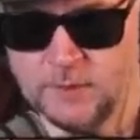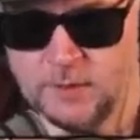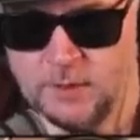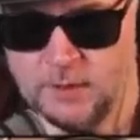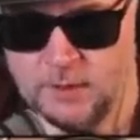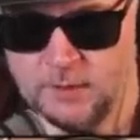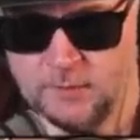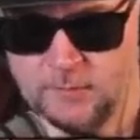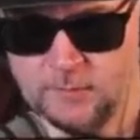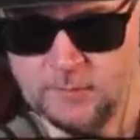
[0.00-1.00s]

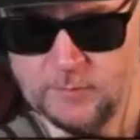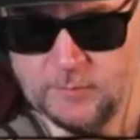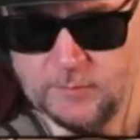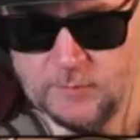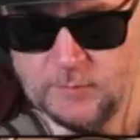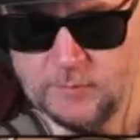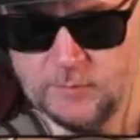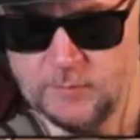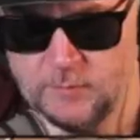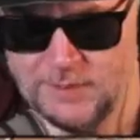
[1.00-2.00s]
Um,
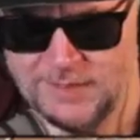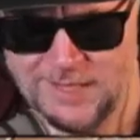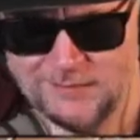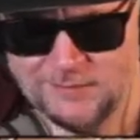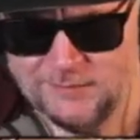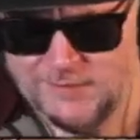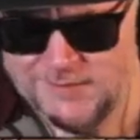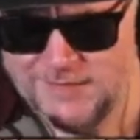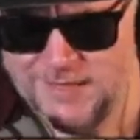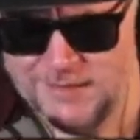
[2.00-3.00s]
and I don't know if he
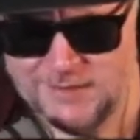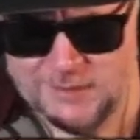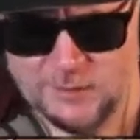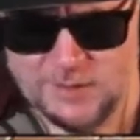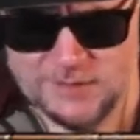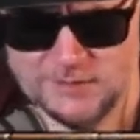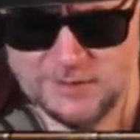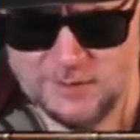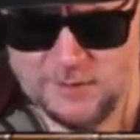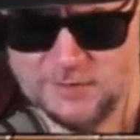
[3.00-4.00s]
did that because of what I said
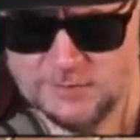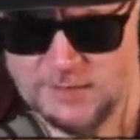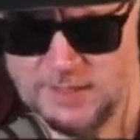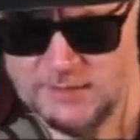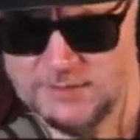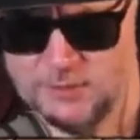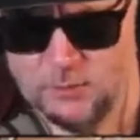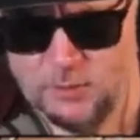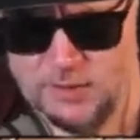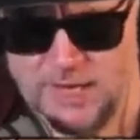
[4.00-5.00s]
about perspicacity or
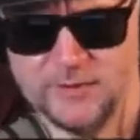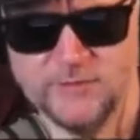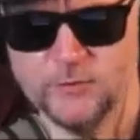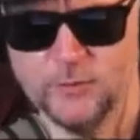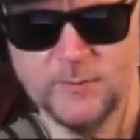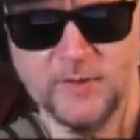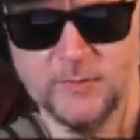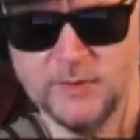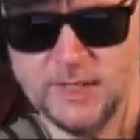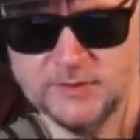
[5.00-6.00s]
what. I don't even
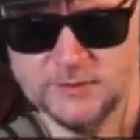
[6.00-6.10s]
remember. I just